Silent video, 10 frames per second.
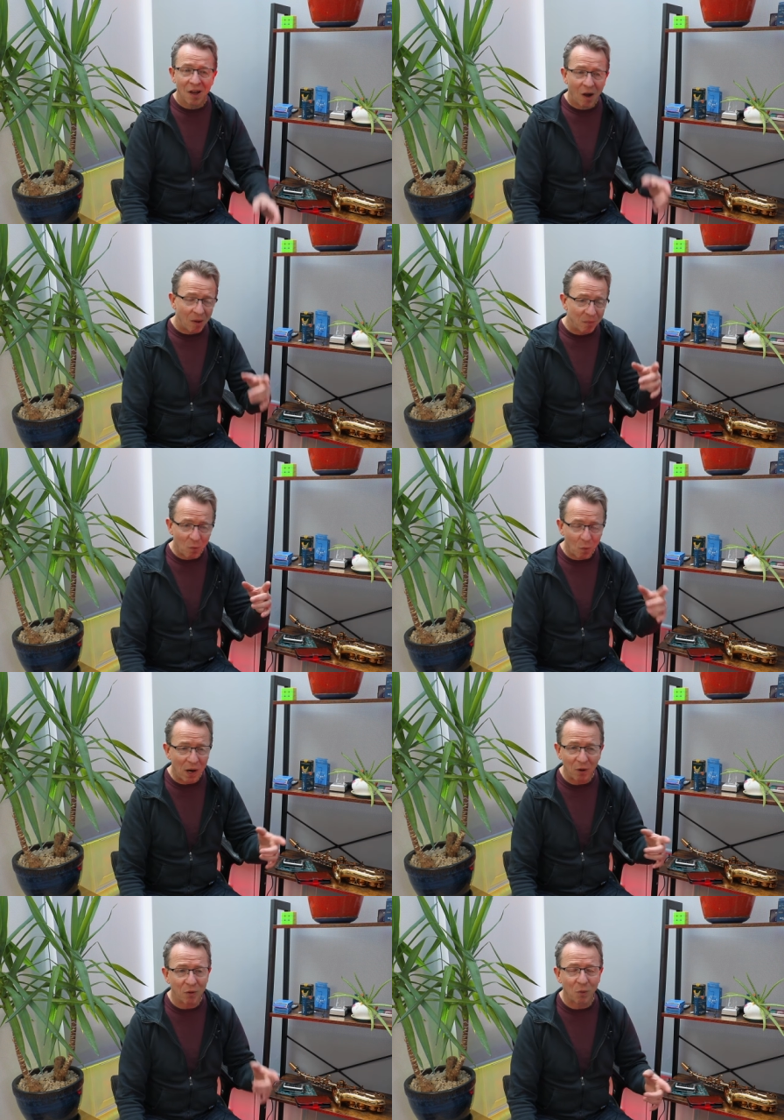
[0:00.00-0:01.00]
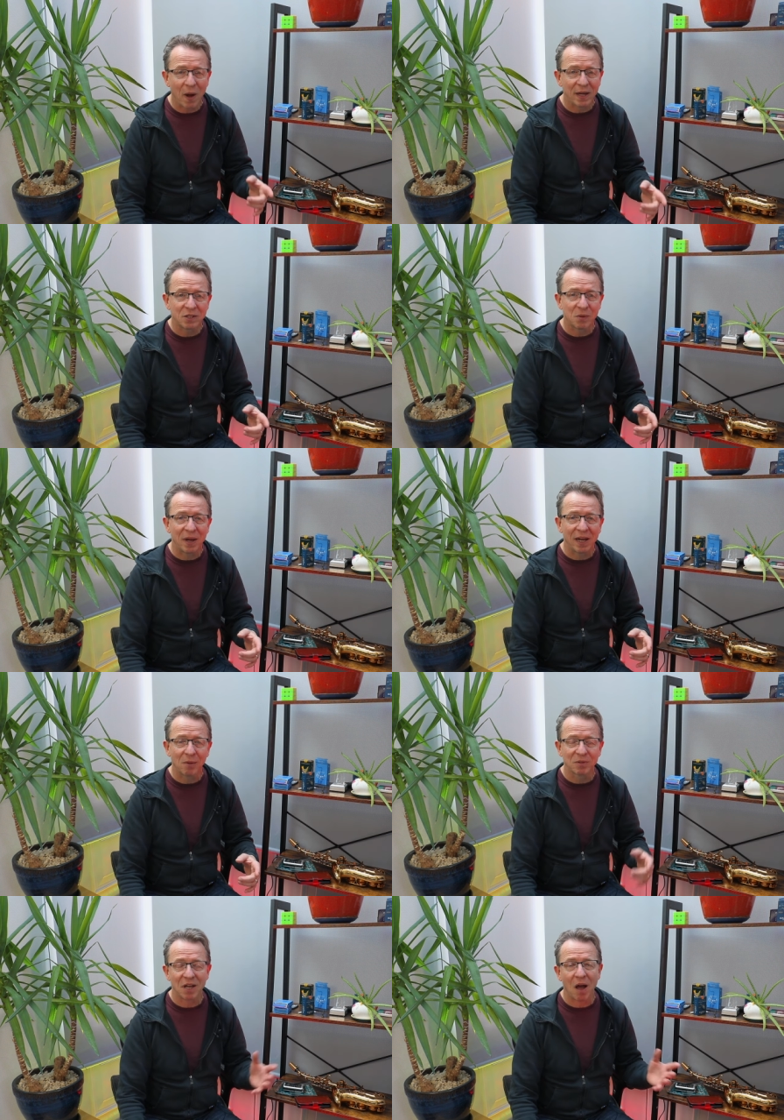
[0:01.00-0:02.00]
I'm well on the way to being
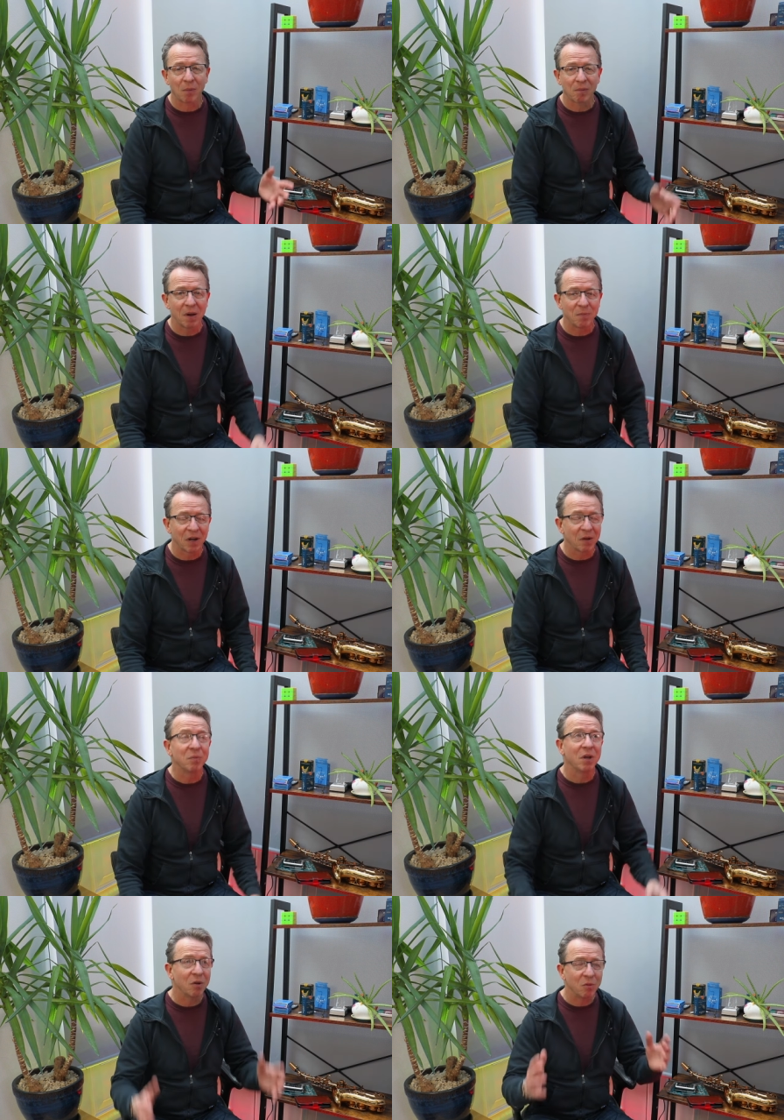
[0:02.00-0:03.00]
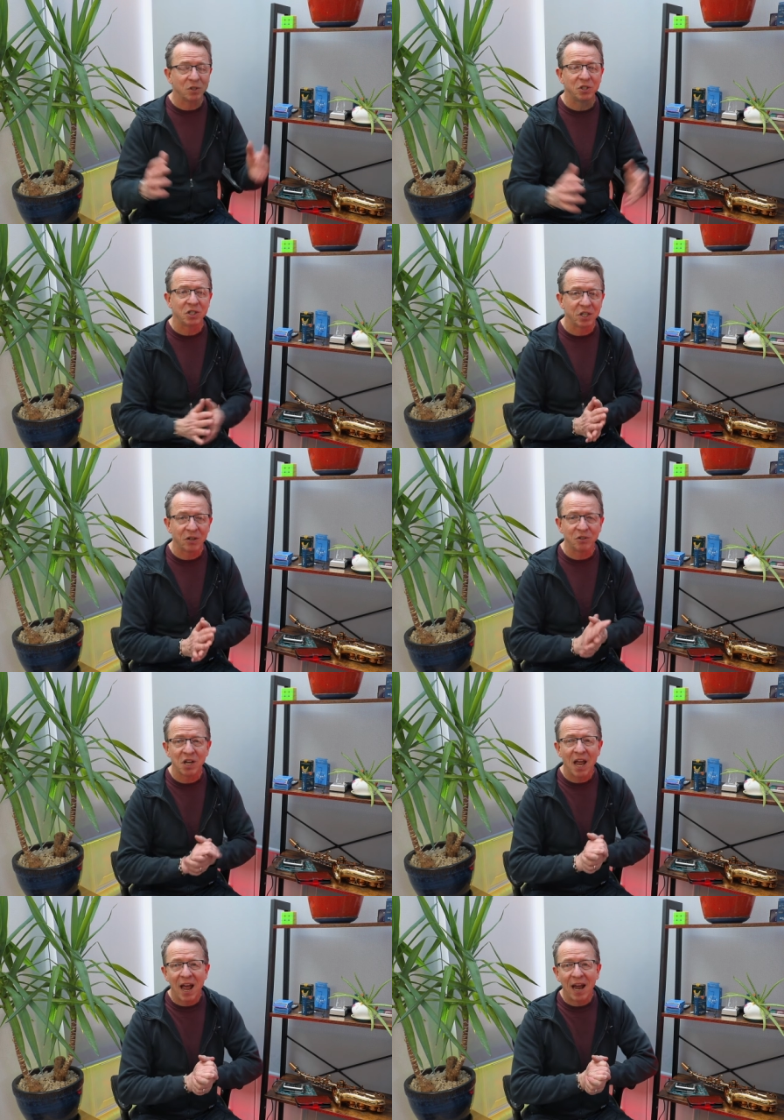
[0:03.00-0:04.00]
able to upgrade my computer, which is huge.
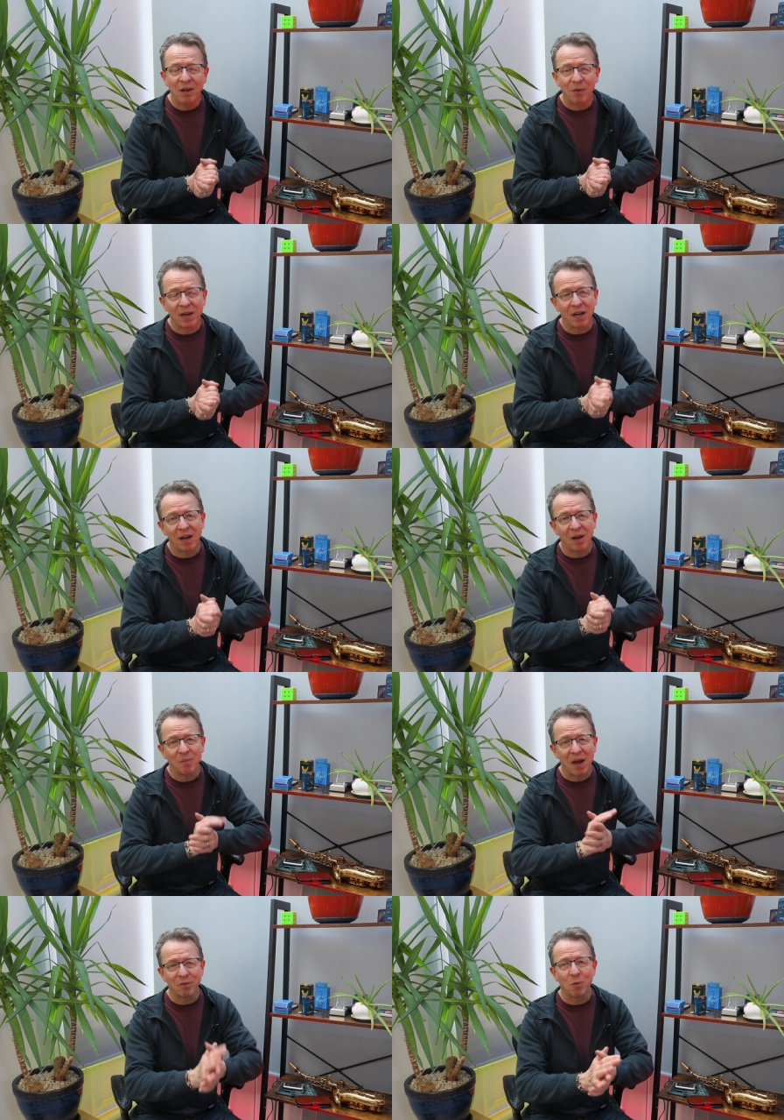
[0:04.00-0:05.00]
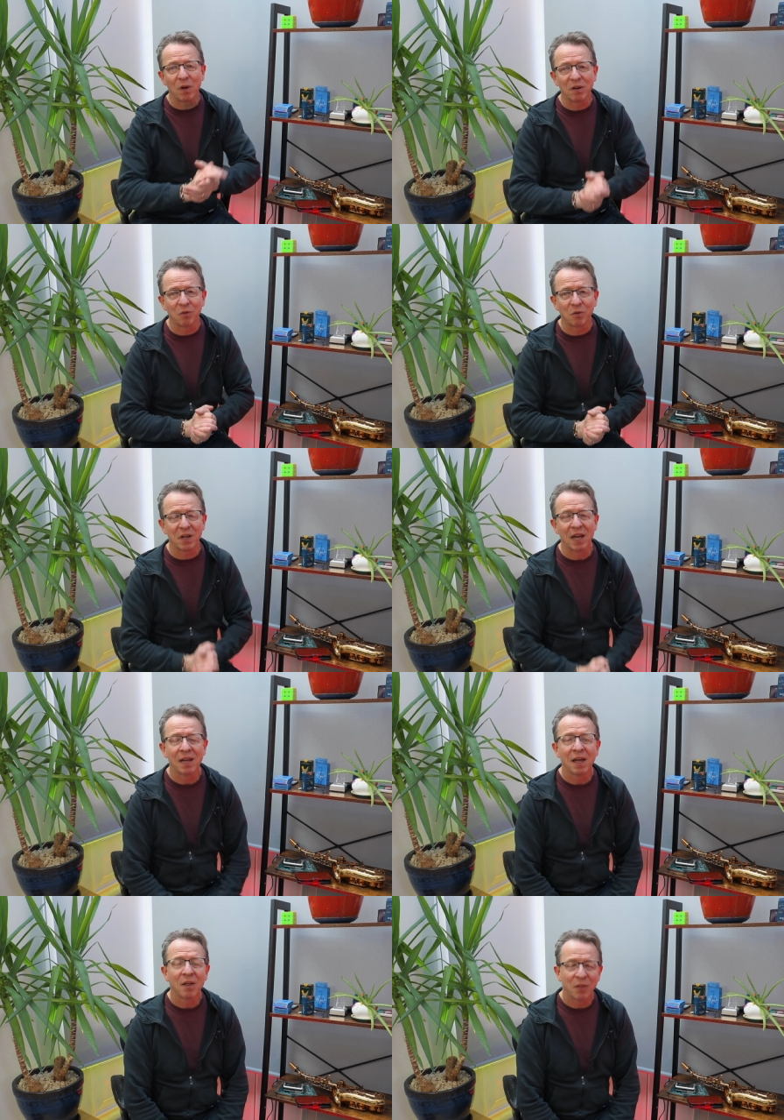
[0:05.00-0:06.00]
Anyway, um, have a wonderful day.
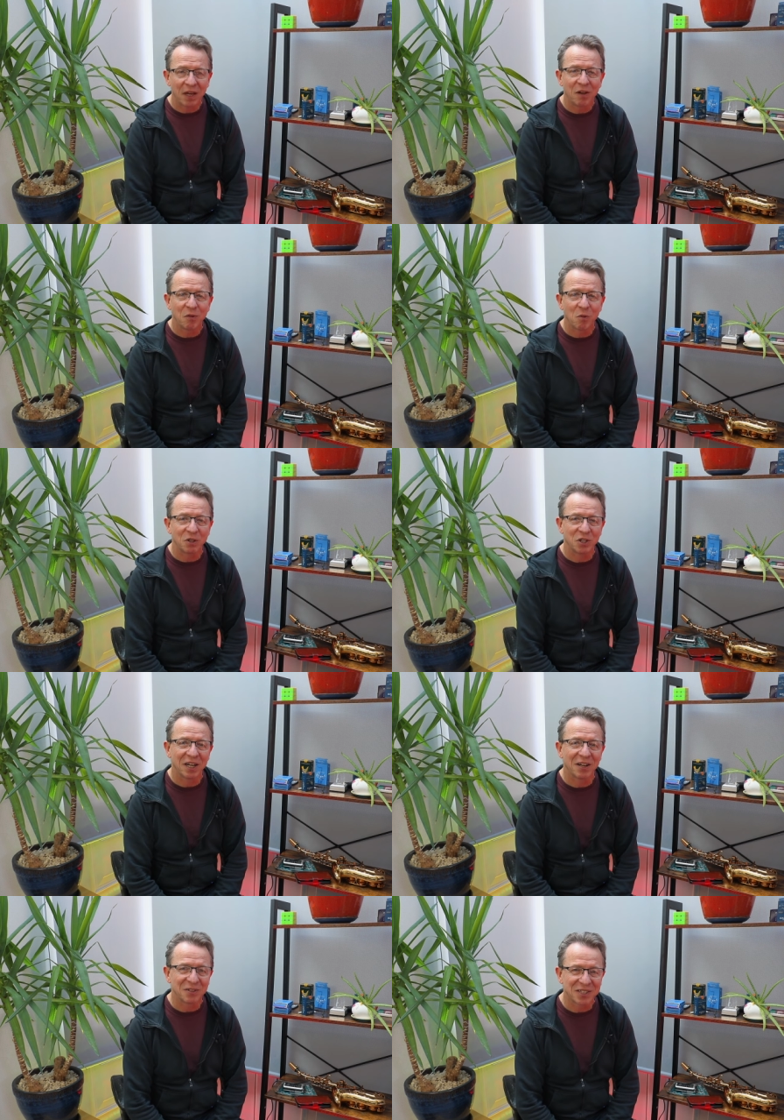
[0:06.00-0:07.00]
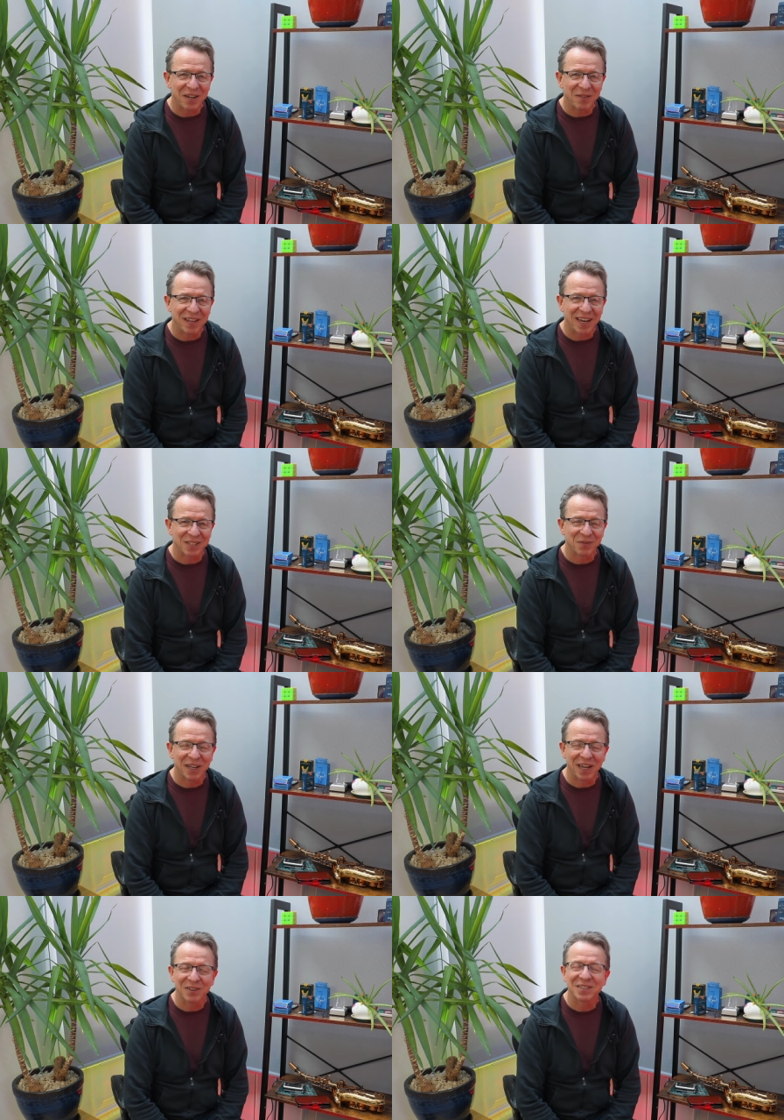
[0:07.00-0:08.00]
Thank you for watching and I'll see you in the next
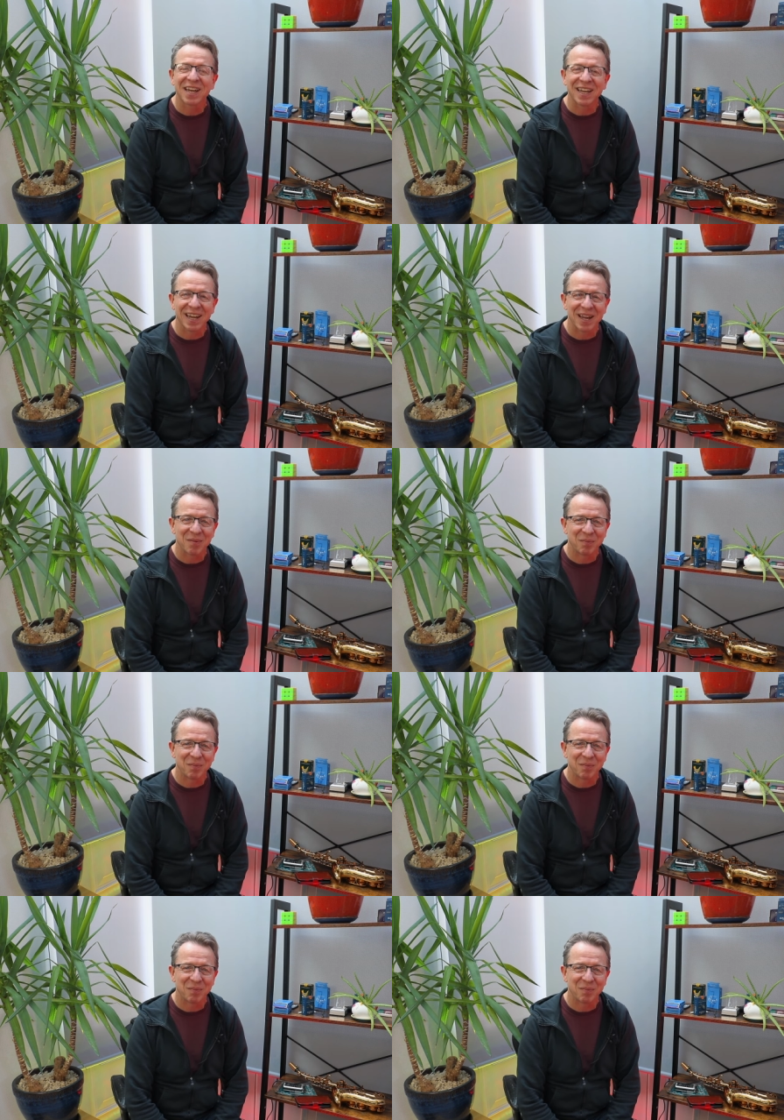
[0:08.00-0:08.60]
video. Take care.